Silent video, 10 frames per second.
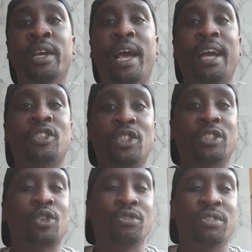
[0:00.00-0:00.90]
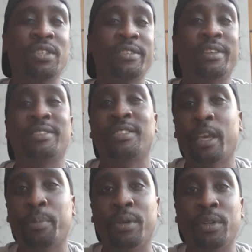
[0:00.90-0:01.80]
Actually, it's considered a
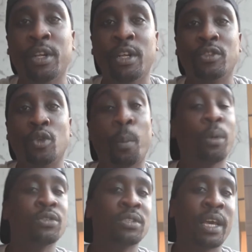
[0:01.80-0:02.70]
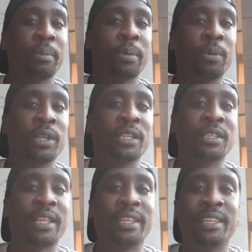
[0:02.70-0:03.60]
staple. So most Thai people eat
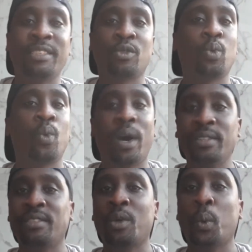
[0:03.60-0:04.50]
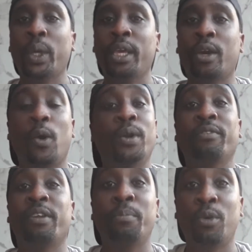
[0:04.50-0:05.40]
it at least once a week or
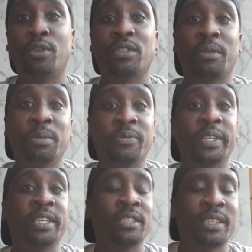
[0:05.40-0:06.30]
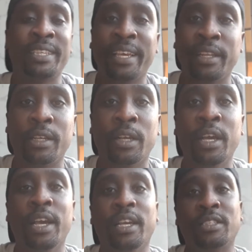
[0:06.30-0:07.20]
even more. Some even eat it daily.
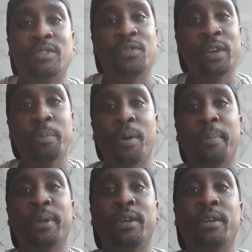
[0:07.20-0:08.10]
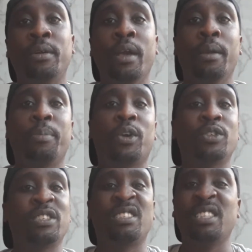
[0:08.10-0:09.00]
It's very popular
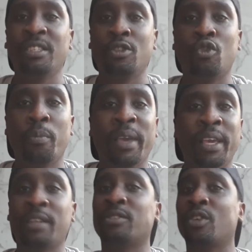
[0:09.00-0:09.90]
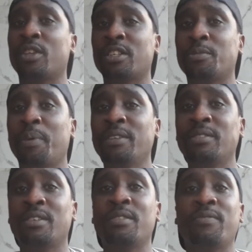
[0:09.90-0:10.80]
because it's easy to make, it's not
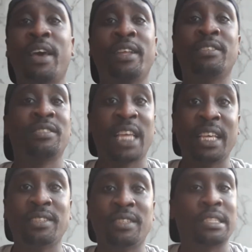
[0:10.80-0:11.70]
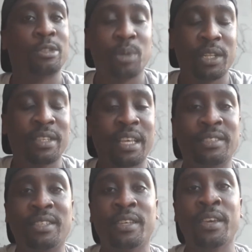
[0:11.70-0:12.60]
expensive, and it's tasty. It's really
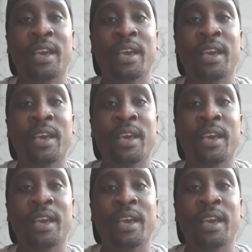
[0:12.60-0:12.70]
tasty.